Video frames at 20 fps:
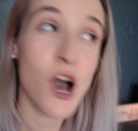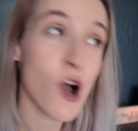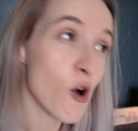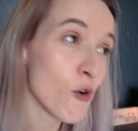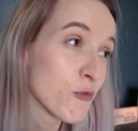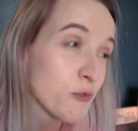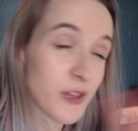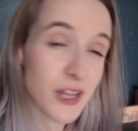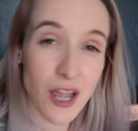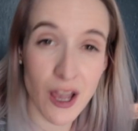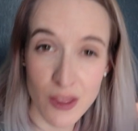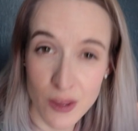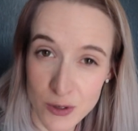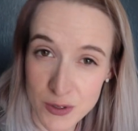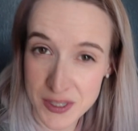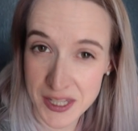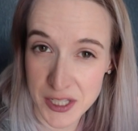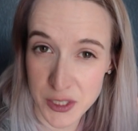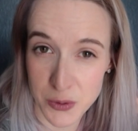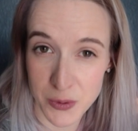Hopefully all
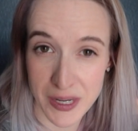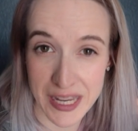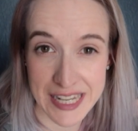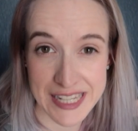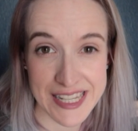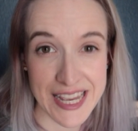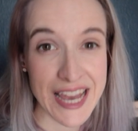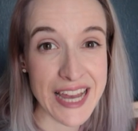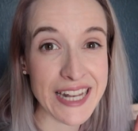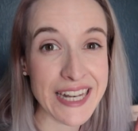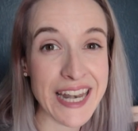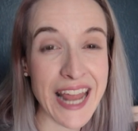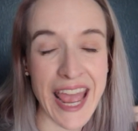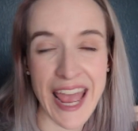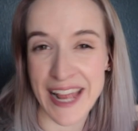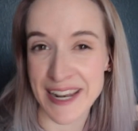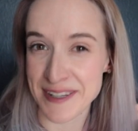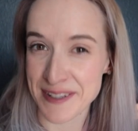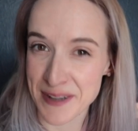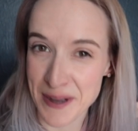those things will get done
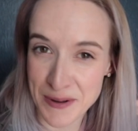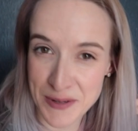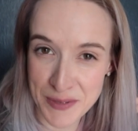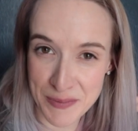and go